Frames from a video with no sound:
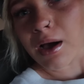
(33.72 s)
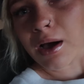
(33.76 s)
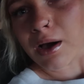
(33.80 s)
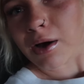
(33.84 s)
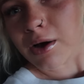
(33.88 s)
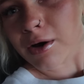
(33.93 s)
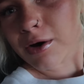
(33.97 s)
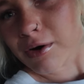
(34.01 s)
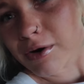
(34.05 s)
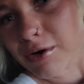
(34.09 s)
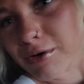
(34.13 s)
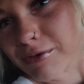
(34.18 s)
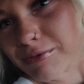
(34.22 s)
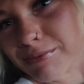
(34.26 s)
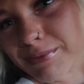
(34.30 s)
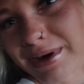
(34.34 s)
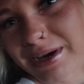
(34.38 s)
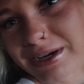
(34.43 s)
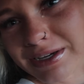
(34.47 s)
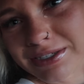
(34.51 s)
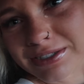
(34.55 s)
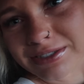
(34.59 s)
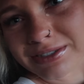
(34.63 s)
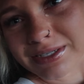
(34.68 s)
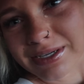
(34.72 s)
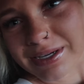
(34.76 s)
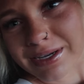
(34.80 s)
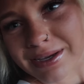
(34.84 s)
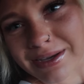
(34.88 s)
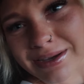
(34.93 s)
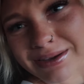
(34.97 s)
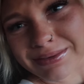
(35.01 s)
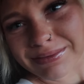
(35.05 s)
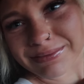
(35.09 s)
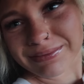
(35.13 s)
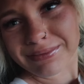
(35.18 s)
all my
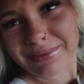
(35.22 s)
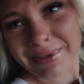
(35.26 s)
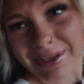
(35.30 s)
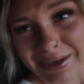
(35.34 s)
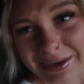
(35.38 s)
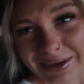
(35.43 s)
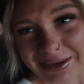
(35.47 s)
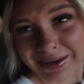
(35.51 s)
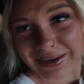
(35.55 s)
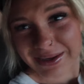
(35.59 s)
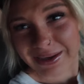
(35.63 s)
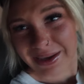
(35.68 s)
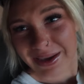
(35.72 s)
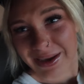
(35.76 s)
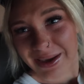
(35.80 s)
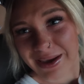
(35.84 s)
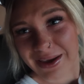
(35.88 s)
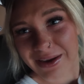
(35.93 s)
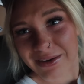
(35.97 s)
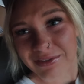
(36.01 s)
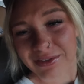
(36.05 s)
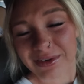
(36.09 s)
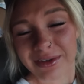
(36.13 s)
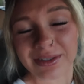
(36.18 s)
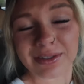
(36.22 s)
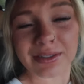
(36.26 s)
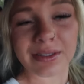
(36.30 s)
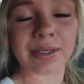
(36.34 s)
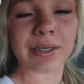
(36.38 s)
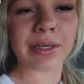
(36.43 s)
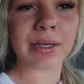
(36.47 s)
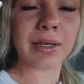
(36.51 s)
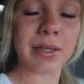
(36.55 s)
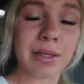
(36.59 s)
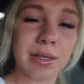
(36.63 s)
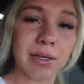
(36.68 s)
shit, like
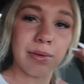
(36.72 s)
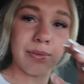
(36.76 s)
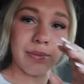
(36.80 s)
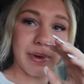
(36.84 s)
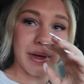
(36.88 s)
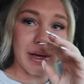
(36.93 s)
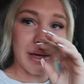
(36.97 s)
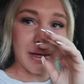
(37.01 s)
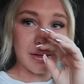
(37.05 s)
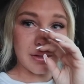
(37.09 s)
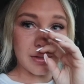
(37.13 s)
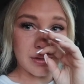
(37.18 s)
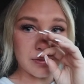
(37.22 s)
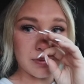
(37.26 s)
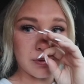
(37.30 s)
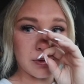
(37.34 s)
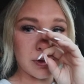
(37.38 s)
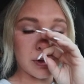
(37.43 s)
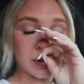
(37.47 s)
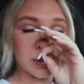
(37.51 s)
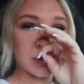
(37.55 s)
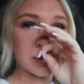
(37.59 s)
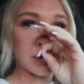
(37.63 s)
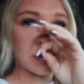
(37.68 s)
everything. The bed is full of